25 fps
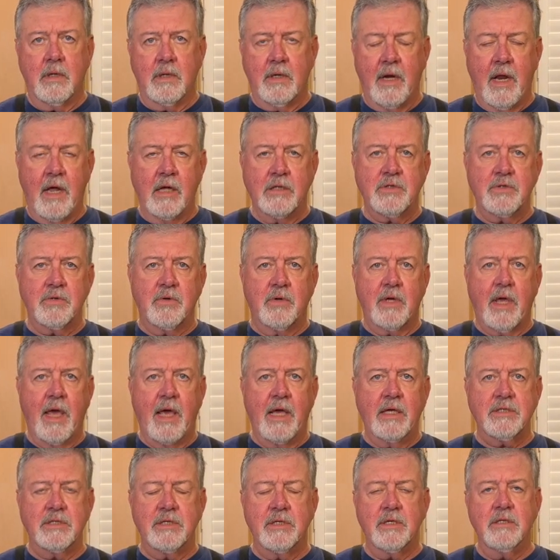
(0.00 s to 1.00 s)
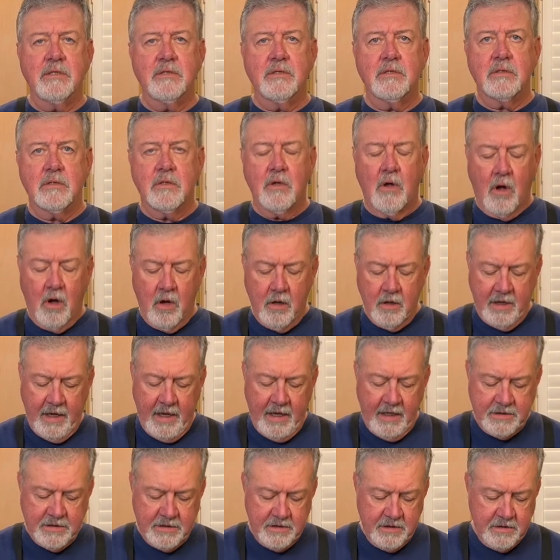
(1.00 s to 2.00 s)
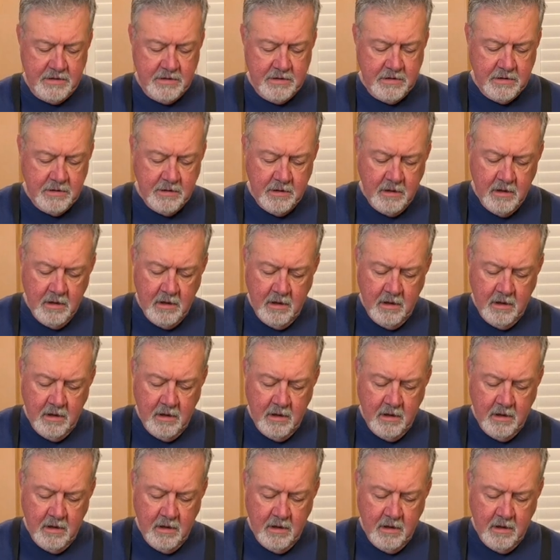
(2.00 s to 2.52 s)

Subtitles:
natural casings, hog casings.